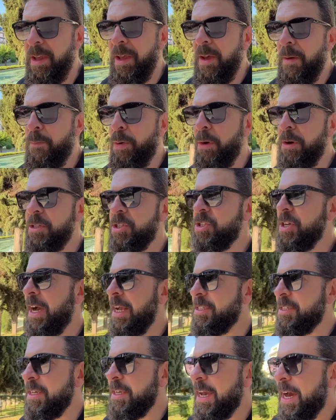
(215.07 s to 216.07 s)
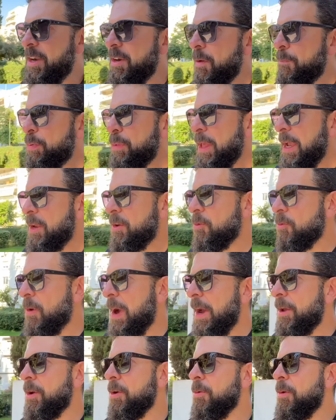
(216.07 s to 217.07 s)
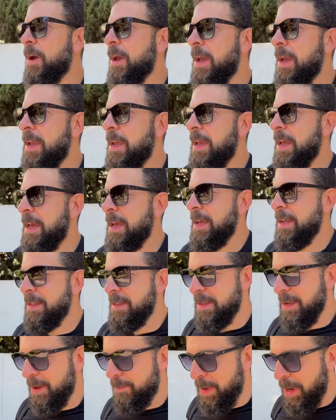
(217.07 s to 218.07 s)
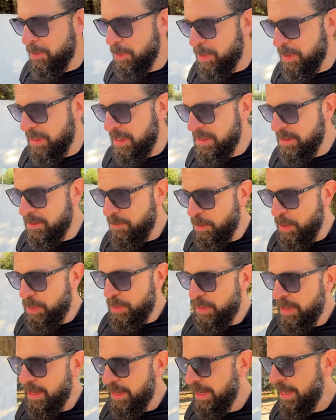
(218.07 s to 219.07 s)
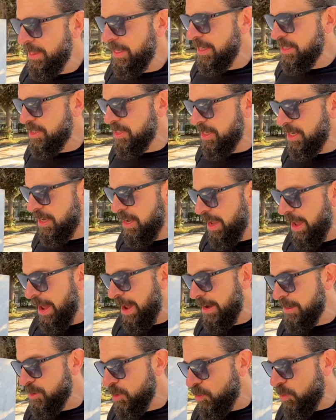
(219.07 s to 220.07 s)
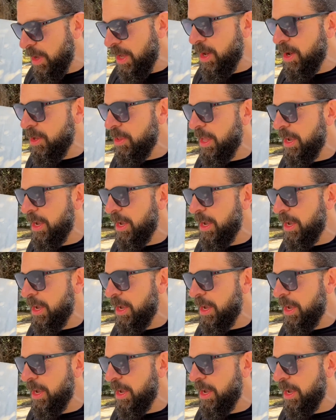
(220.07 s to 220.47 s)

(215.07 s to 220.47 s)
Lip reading: Boris Johnson got on a plane right away and met with Zelensky as well.